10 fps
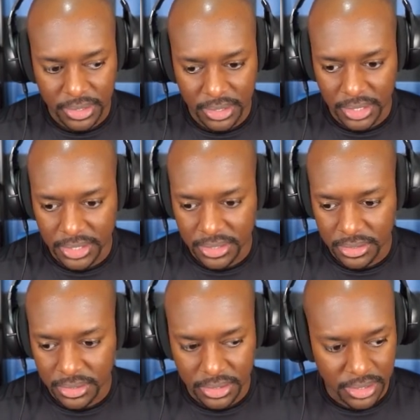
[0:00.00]

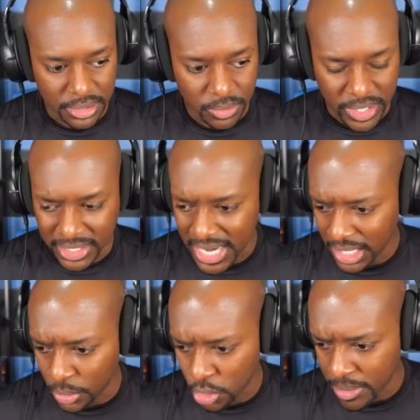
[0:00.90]
Wait, did that
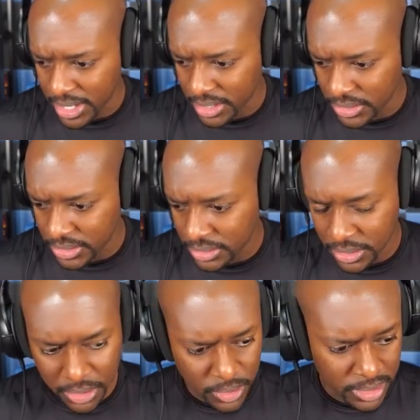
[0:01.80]
lower my energy?
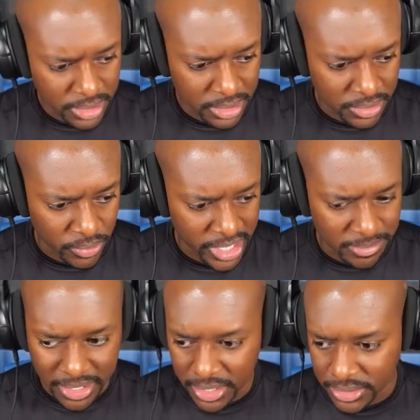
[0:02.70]
Oh no, it didn't. It raised
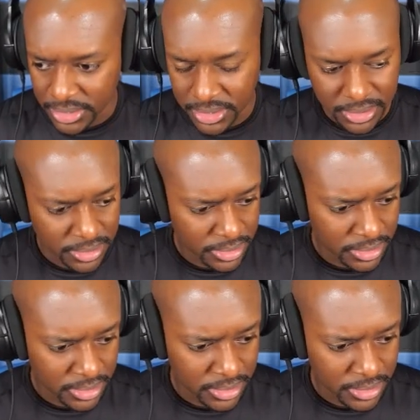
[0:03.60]
my energy.
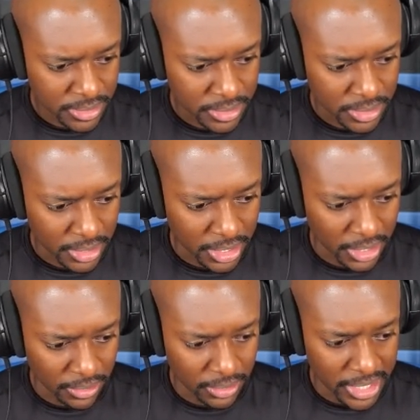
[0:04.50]

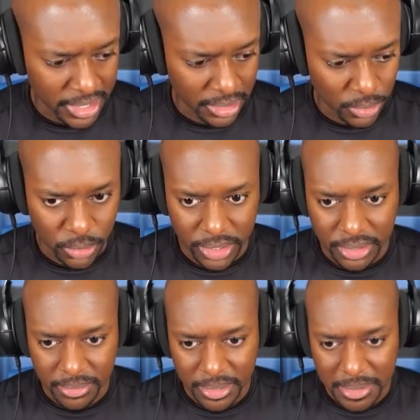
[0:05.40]
It looked like it lowered
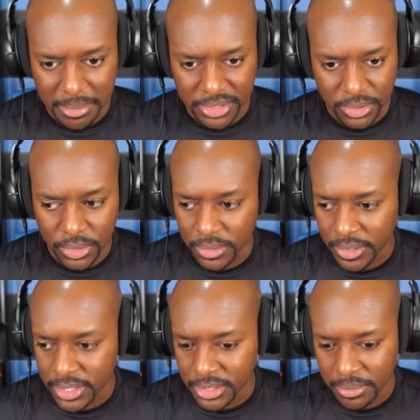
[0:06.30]
it. Maybe I'm just going
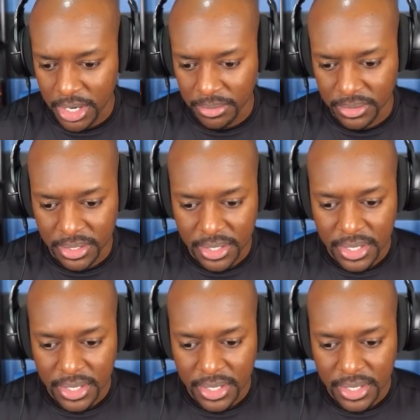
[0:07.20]
crazy. Probably.